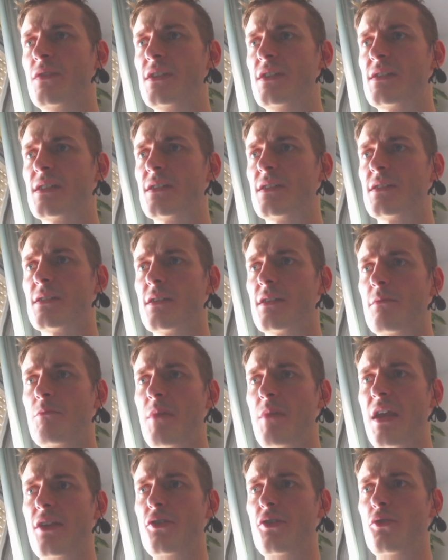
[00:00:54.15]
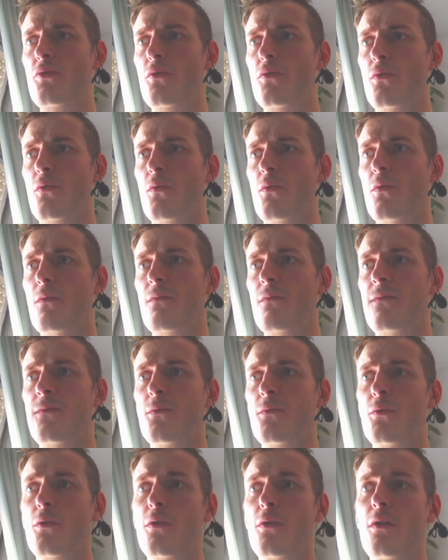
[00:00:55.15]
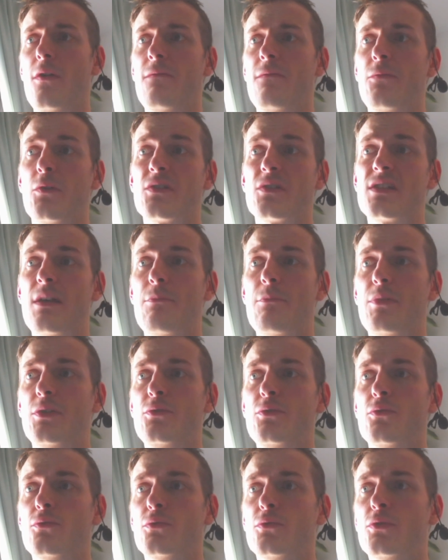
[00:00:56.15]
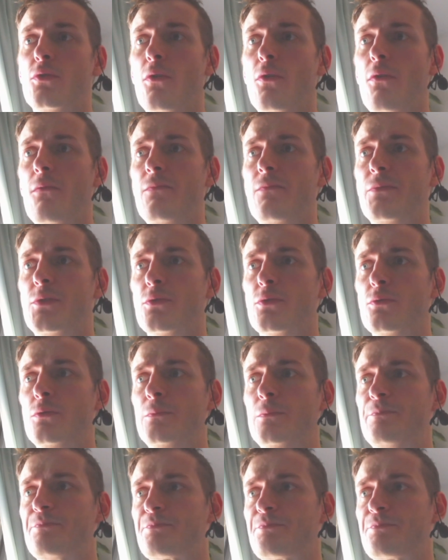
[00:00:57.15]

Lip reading: This is menu for example, you could go to